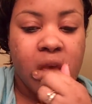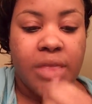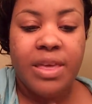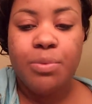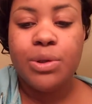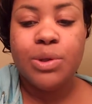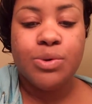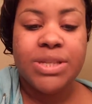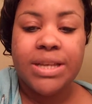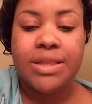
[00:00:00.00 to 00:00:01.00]
They were
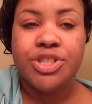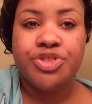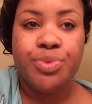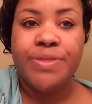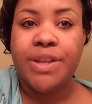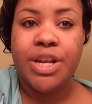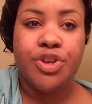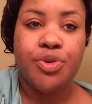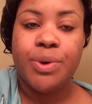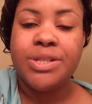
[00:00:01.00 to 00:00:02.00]
losing the strength and
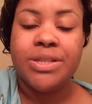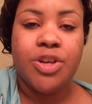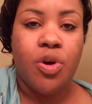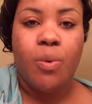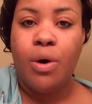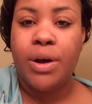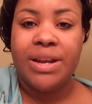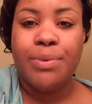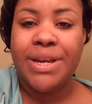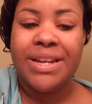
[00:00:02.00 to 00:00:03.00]
endurance to go on.
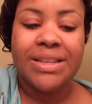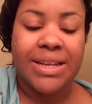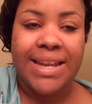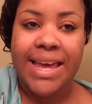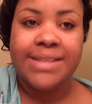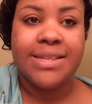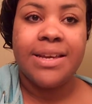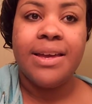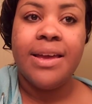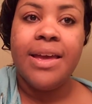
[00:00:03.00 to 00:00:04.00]
They were getting a little lazy.
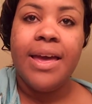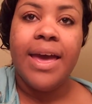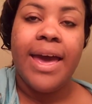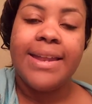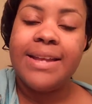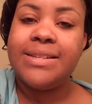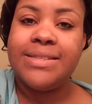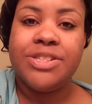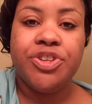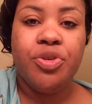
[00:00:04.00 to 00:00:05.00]
And they
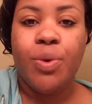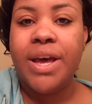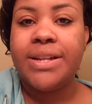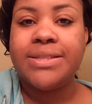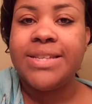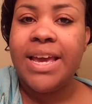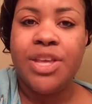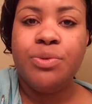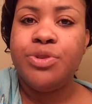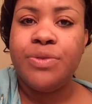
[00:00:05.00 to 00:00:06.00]
just said, you know what,
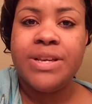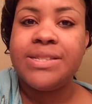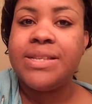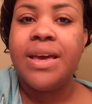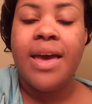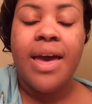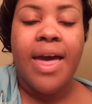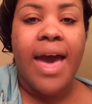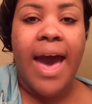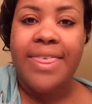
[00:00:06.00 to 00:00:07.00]
seeing you do this
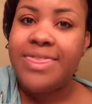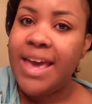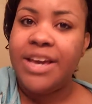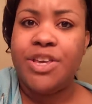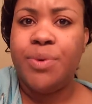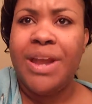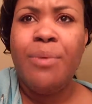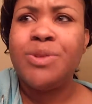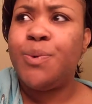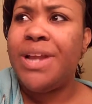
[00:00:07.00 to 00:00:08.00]
I thank you. And
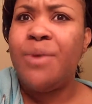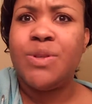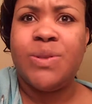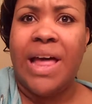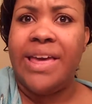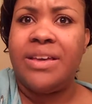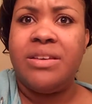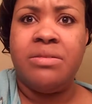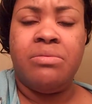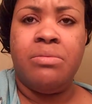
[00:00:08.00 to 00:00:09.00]
that was when I was like,
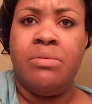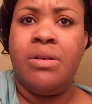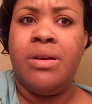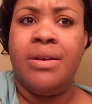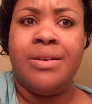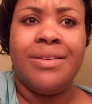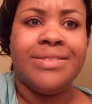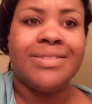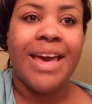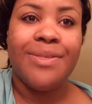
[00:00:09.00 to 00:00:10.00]

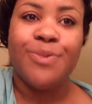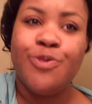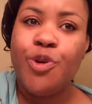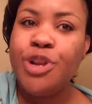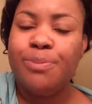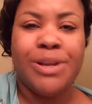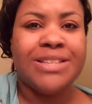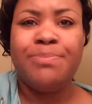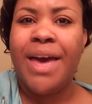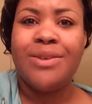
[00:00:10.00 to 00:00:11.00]
say, 30
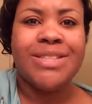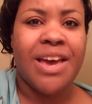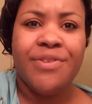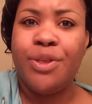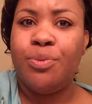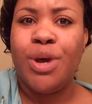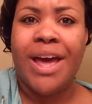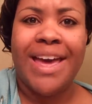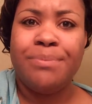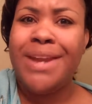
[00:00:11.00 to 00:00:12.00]
plus pounds heavier than what
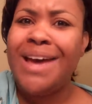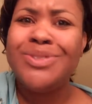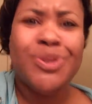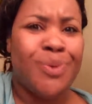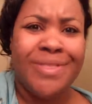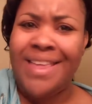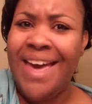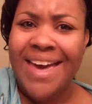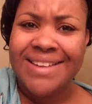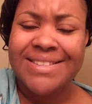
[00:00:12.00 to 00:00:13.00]
I am now doing
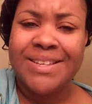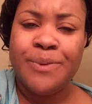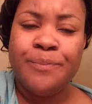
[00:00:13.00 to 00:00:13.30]
that.